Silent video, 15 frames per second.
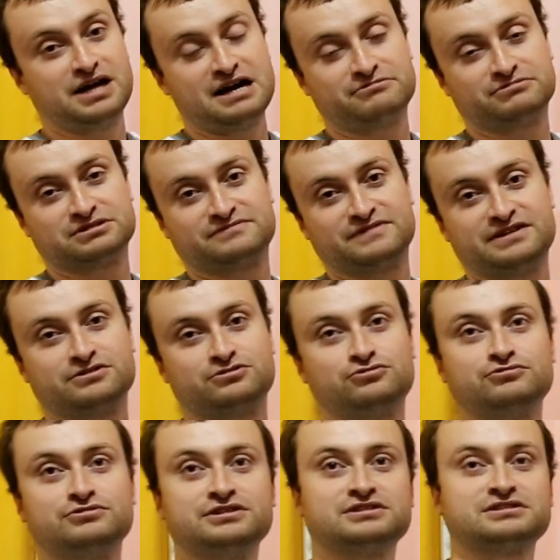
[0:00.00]
I was very
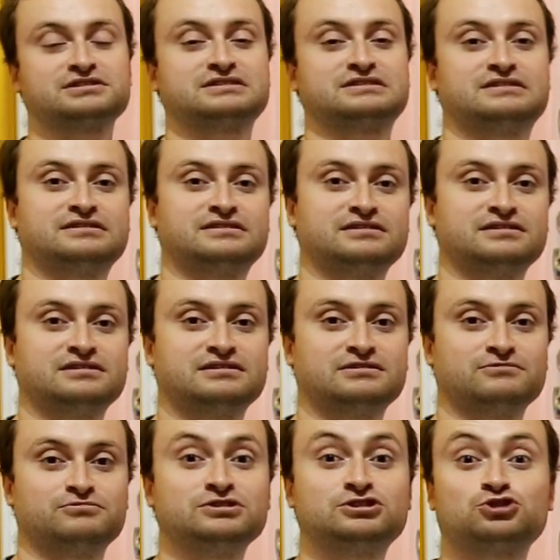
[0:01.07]
curious
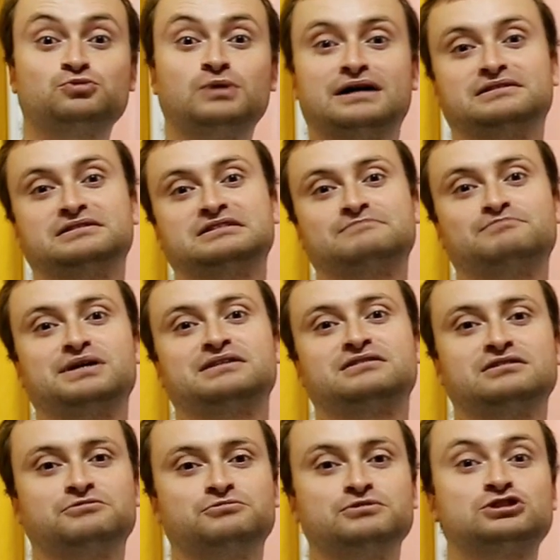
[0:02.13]
which one is
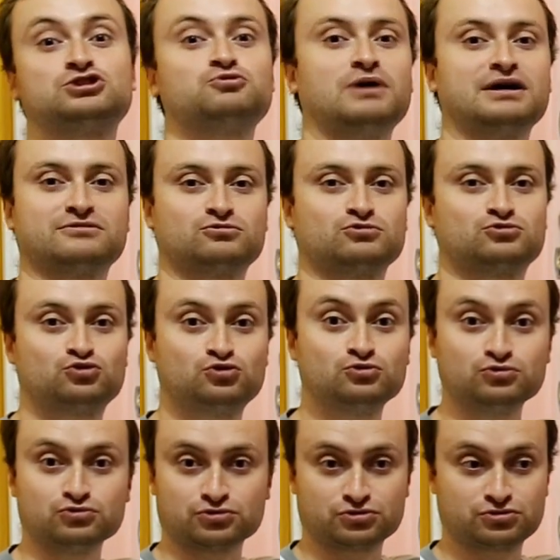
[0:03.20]
better, which one to
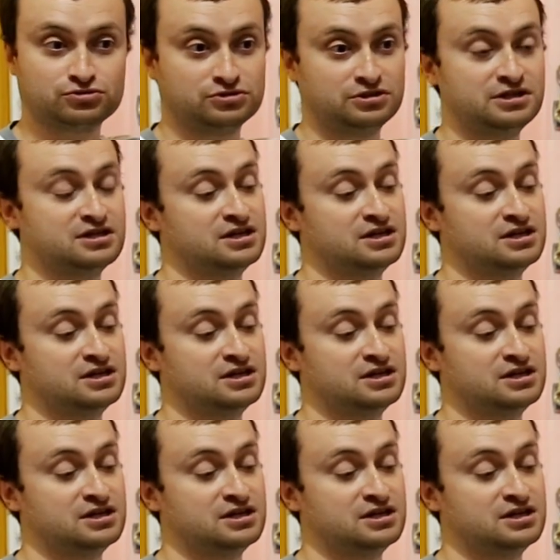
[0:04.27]
choose.